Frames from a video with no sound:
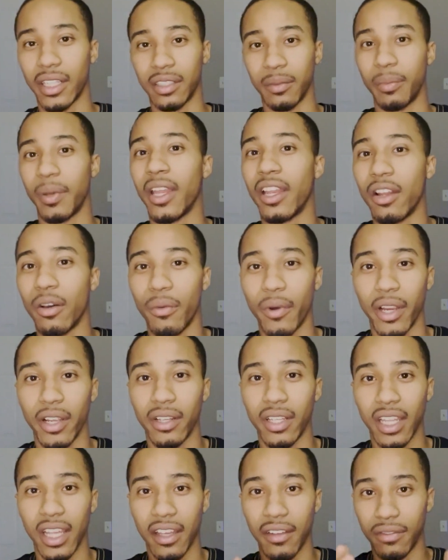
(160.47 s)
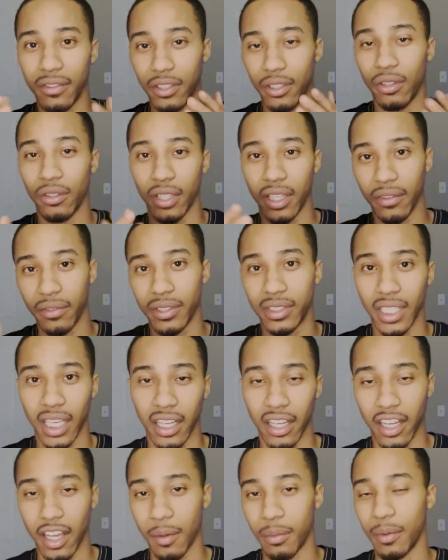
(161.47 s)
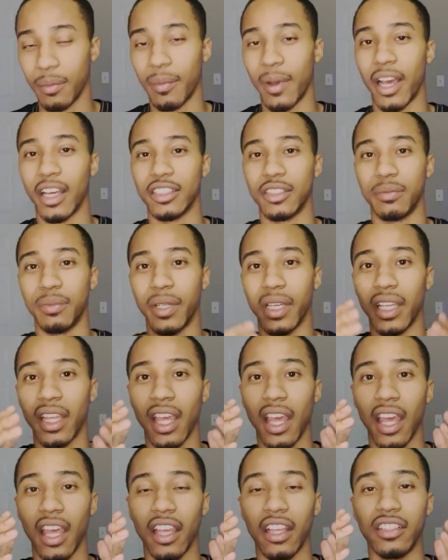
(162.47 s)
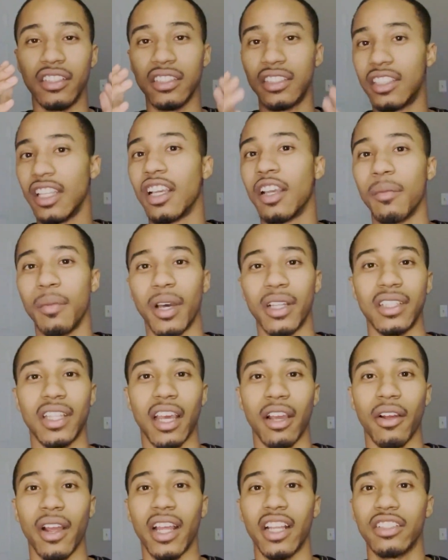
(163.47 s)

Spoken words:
Depending on where you live, give or take a couple miles, but just think about that, right?